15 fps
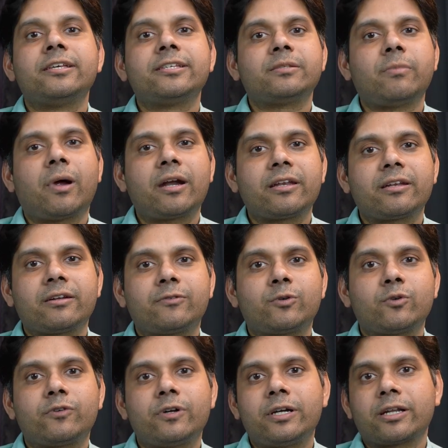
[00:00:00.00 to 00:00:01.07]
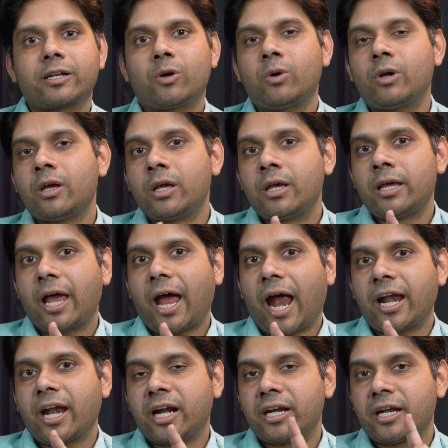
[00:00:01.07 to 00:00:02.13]
smart enough to filter out
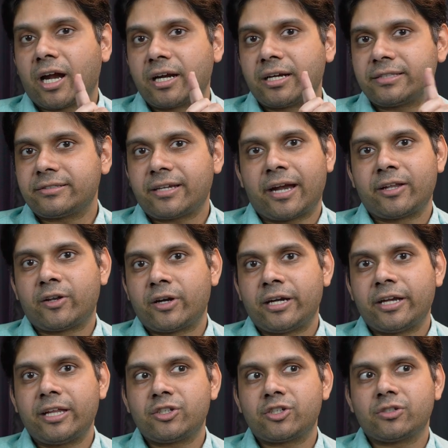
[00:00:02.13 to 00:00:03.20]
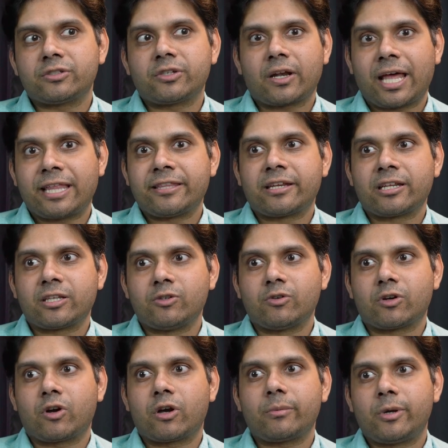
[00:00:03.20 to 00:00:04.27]
and understand your intentions, or rather you
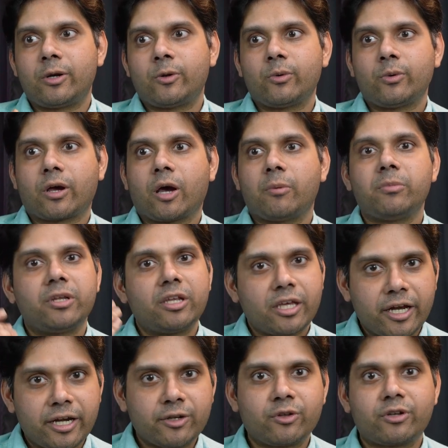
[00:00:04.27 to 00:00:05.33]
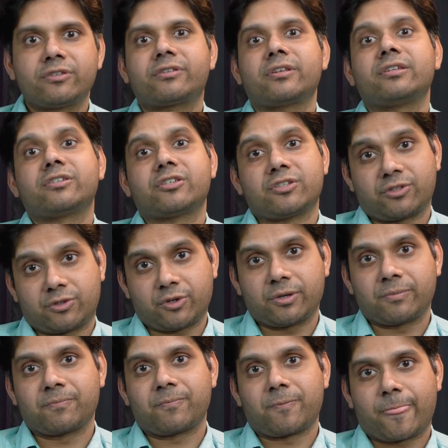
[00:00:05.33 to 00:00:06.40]
are not able to communicate your intentions to
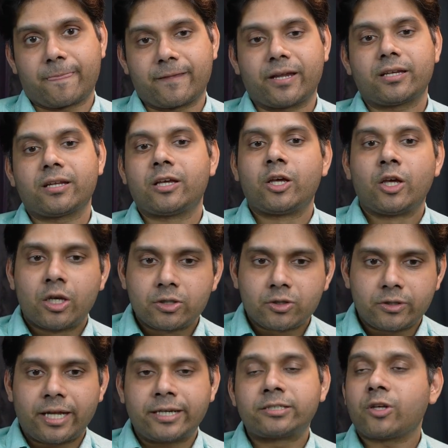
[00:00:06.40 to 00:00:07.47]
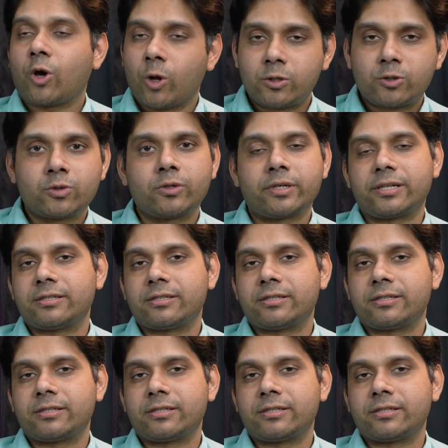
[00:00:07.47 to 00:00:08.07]
him. Right? So that's also a